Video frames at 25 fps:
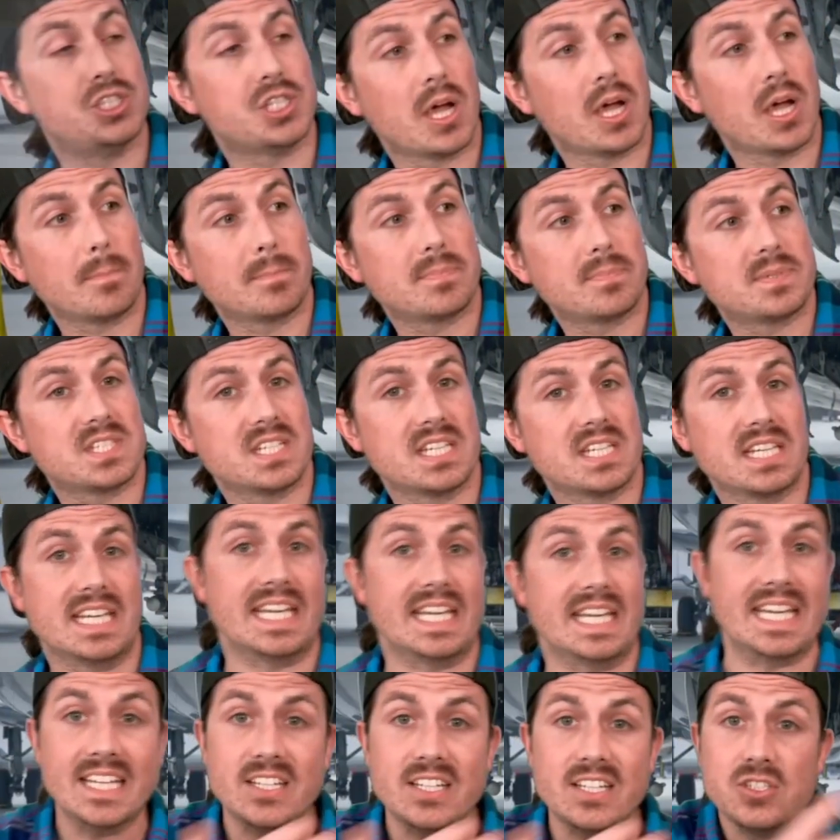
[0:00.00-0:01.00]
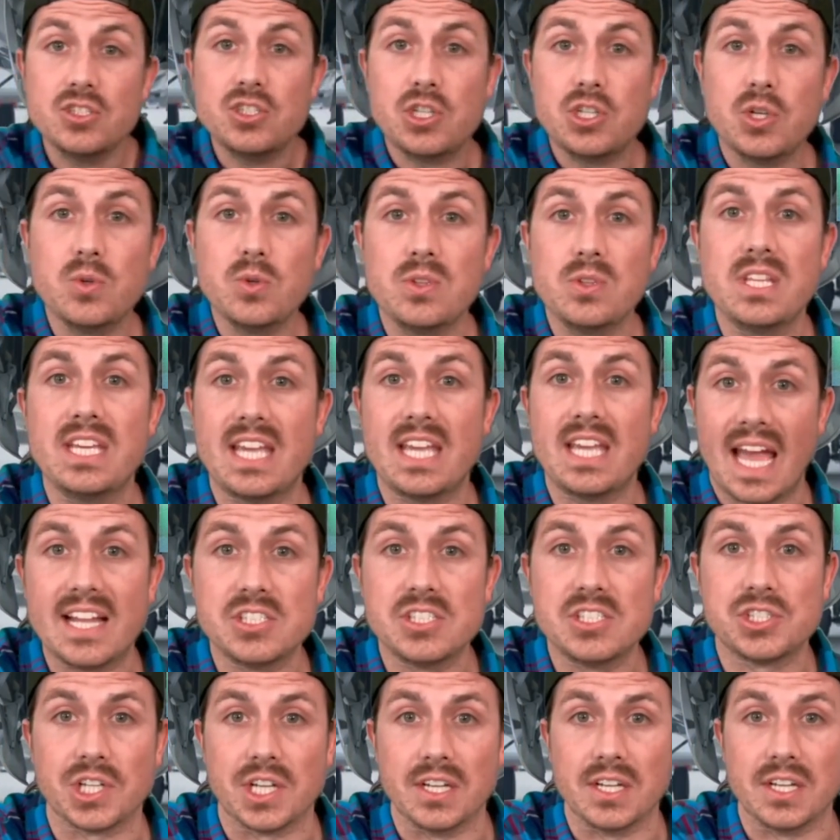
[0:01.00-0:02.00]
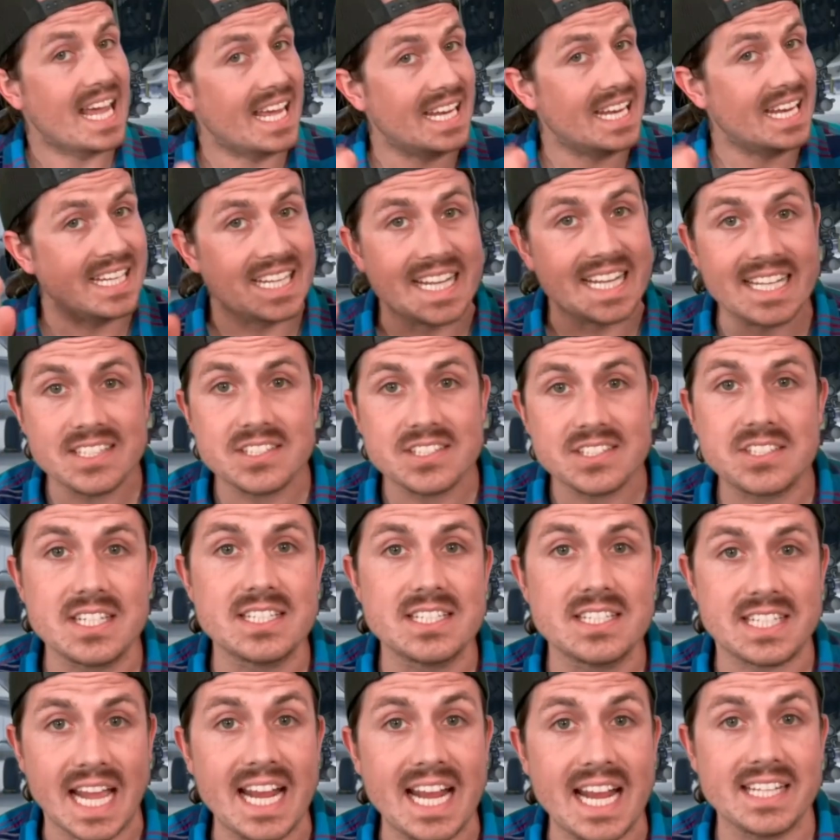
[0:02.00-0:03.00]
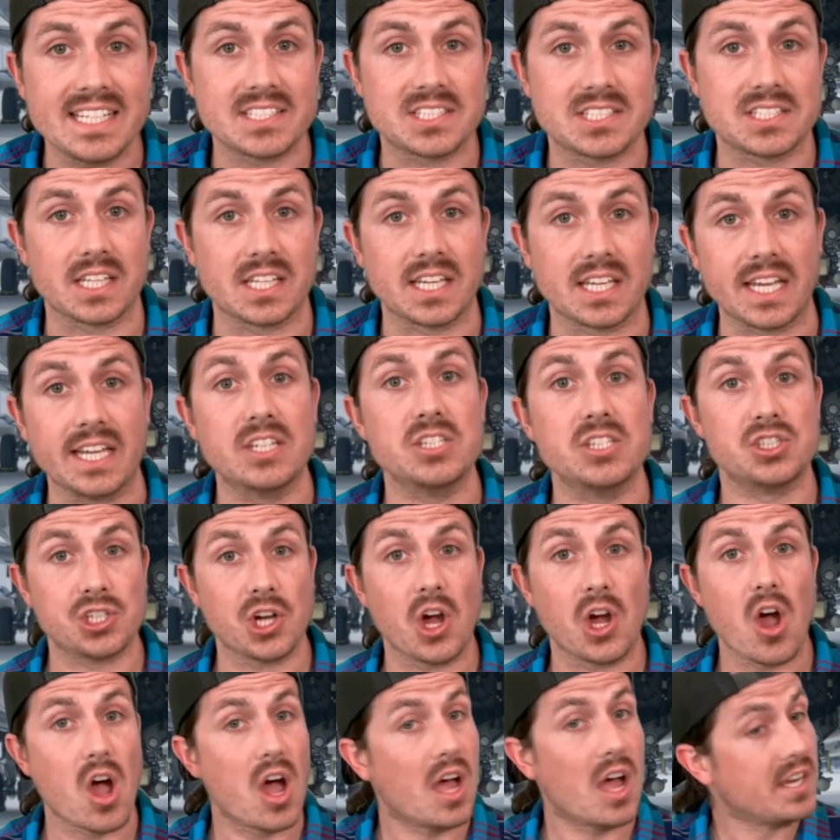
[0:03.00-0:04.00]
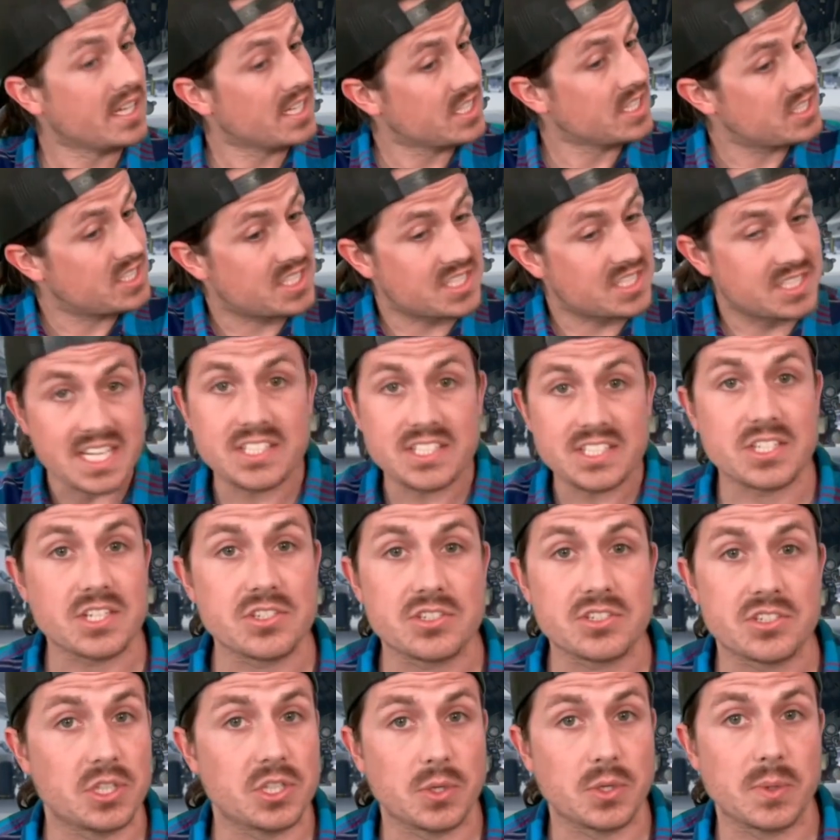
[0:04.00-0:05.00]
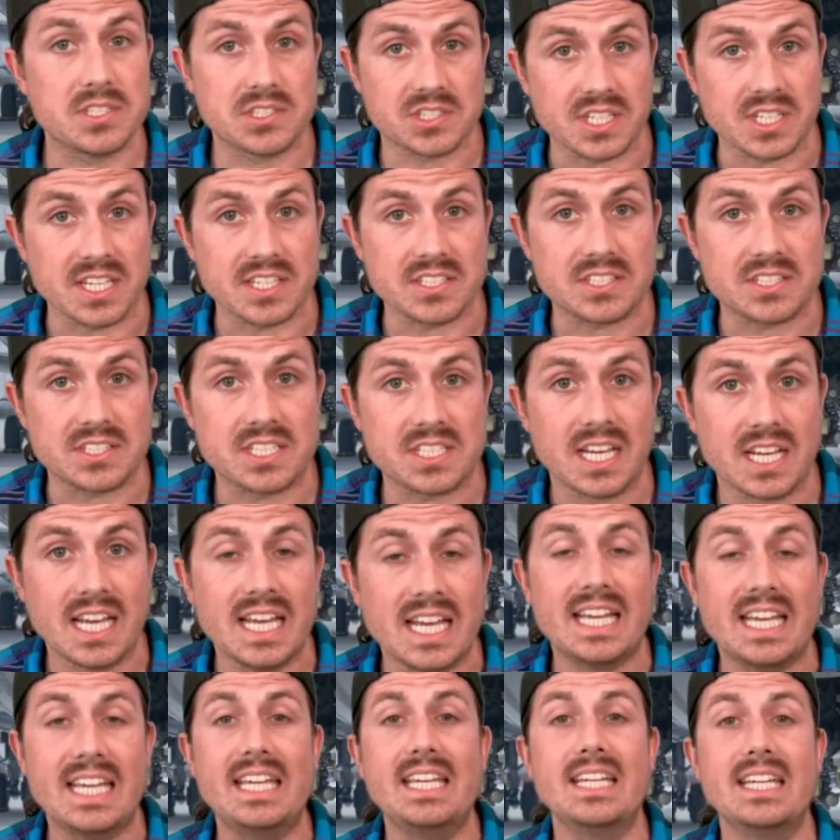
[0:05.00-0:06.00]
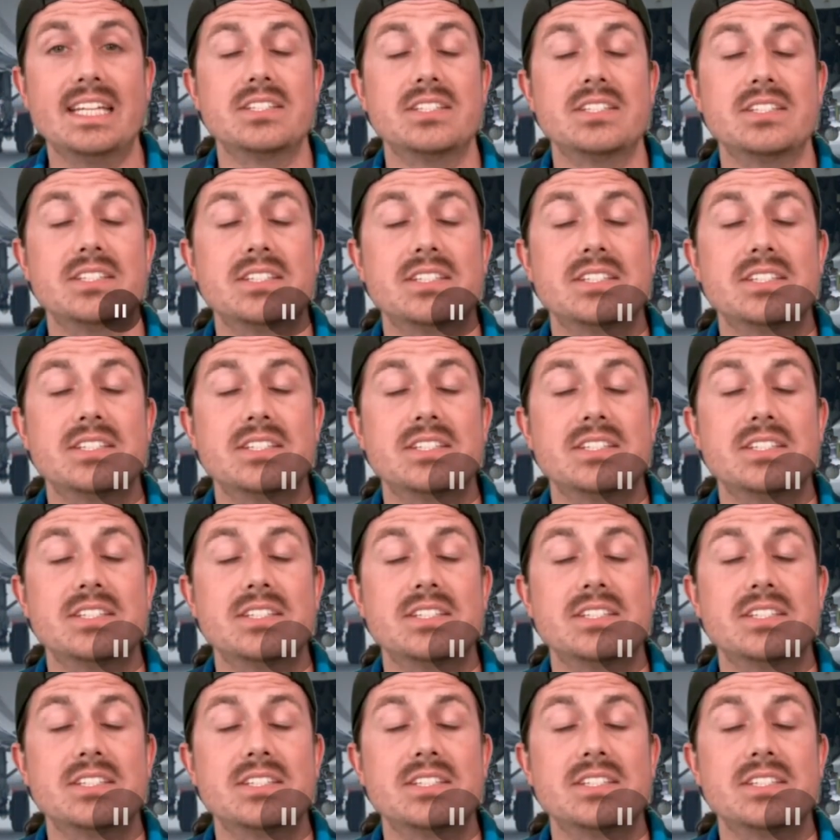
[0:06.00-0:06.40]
jumps into the engine. And instantaneously, John ceases to exist. He is